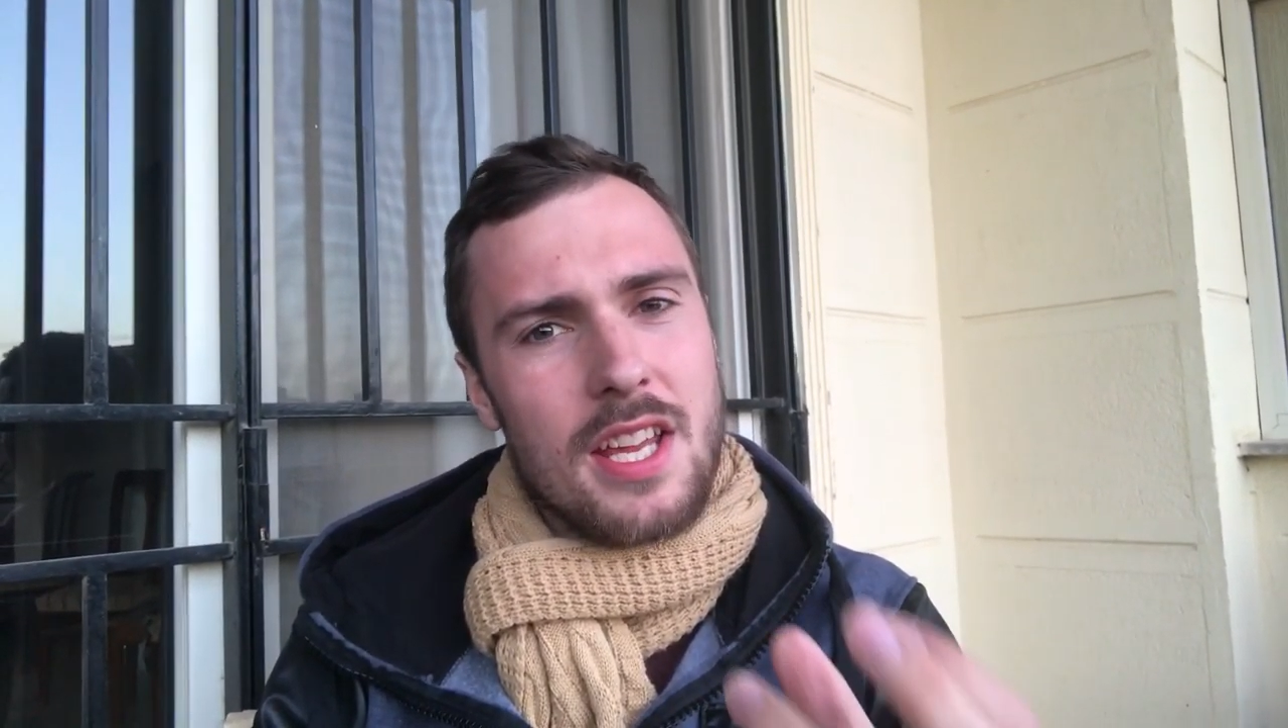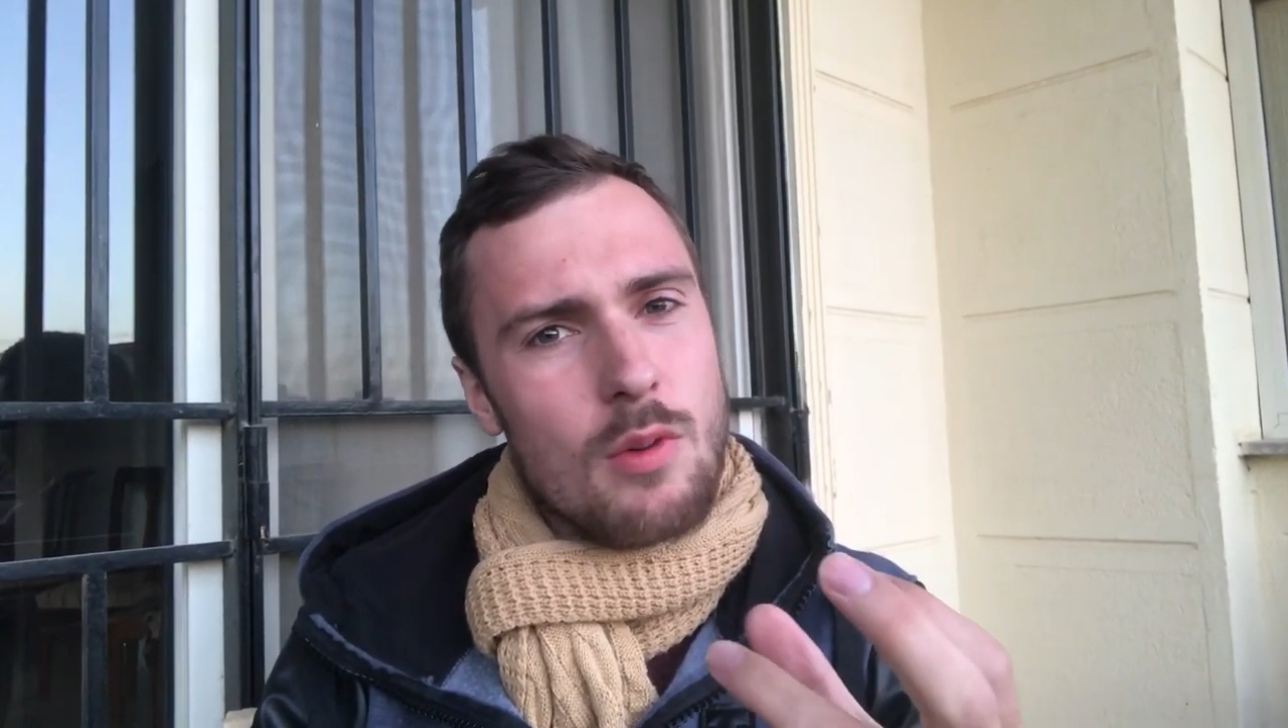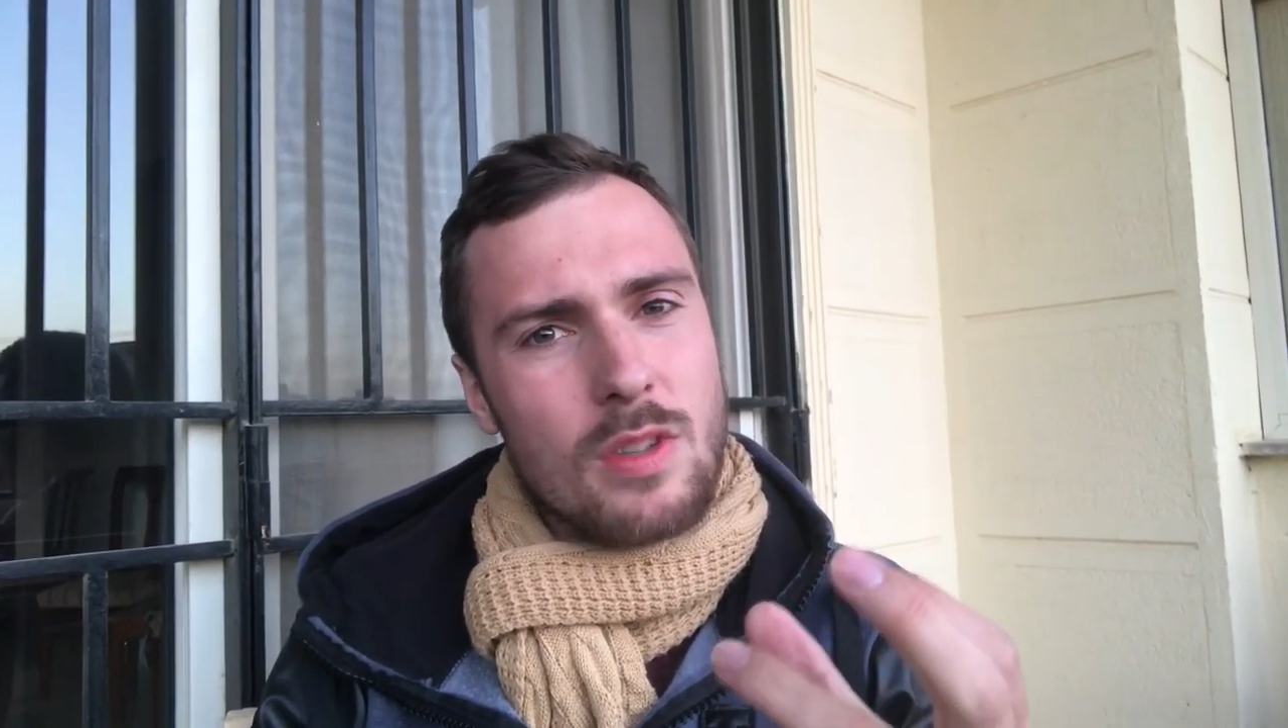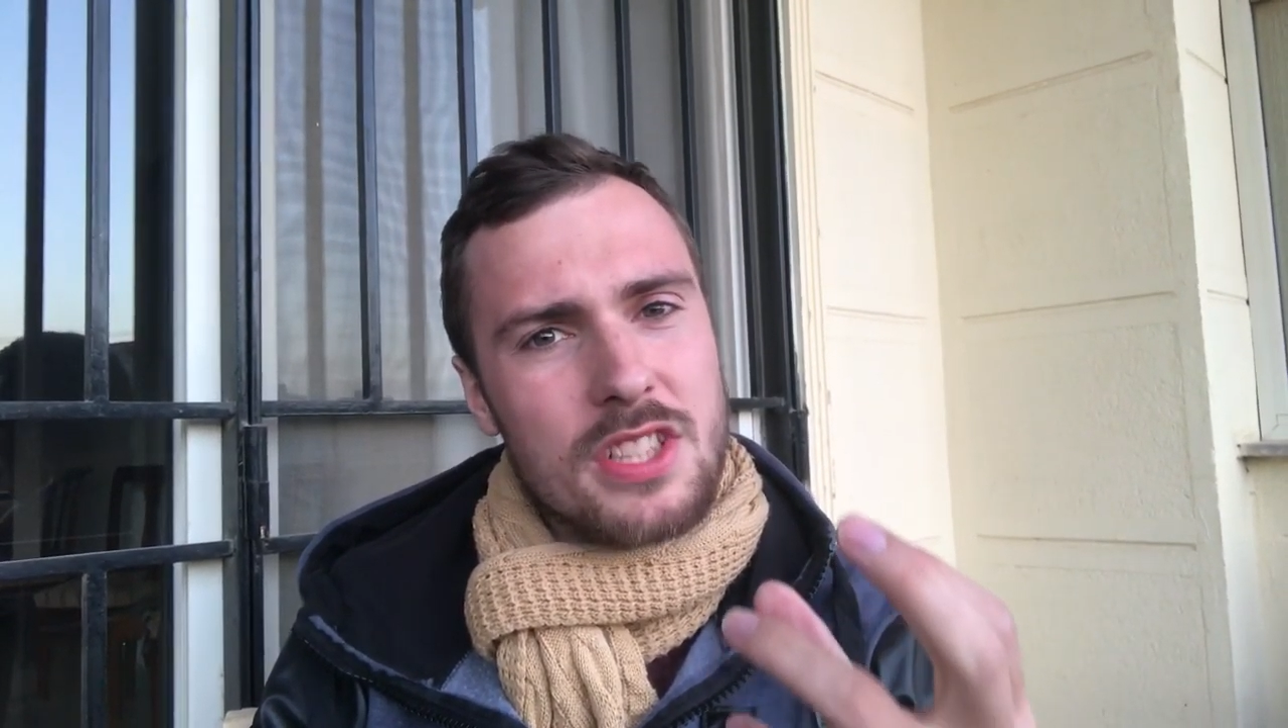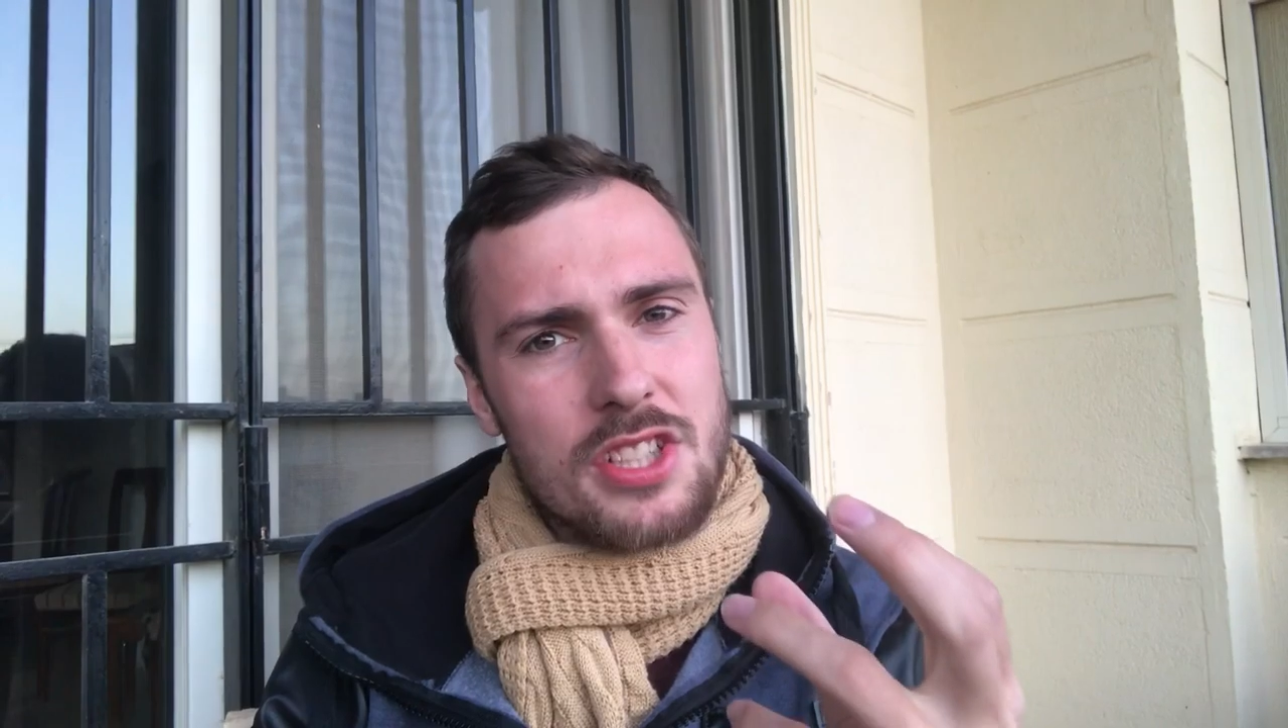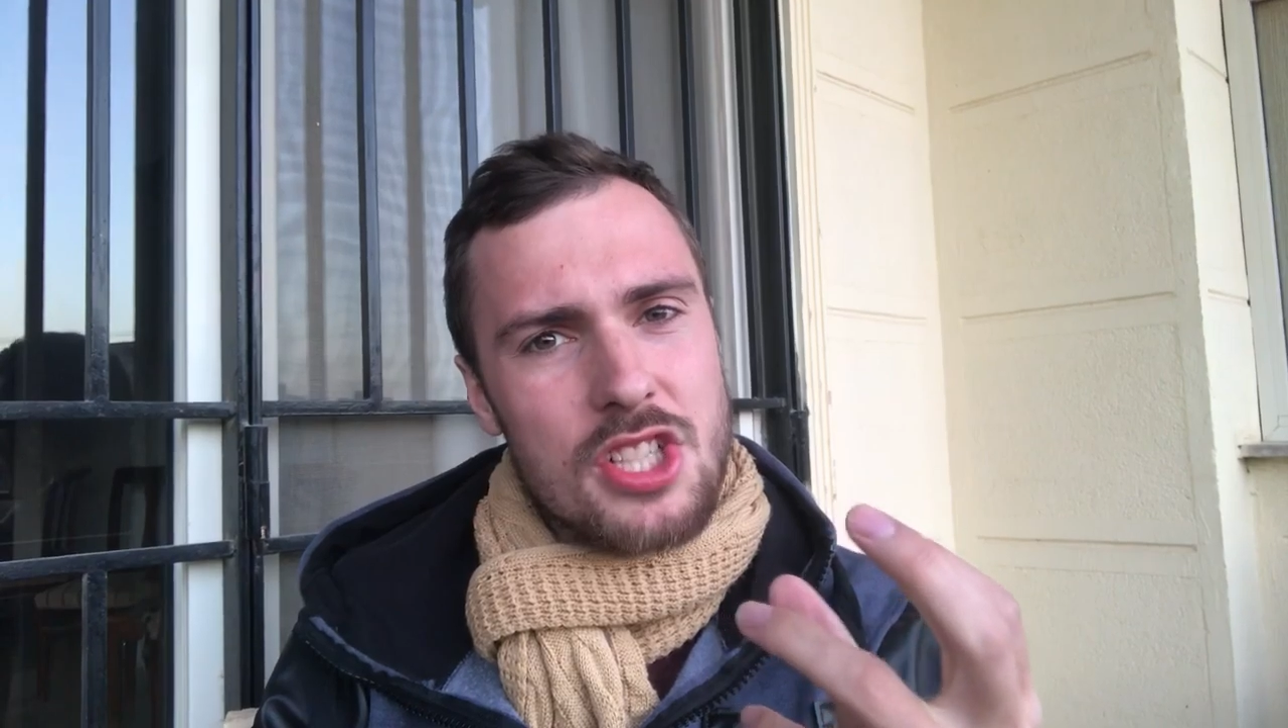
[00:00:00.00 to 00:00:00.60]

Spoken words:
he wasn't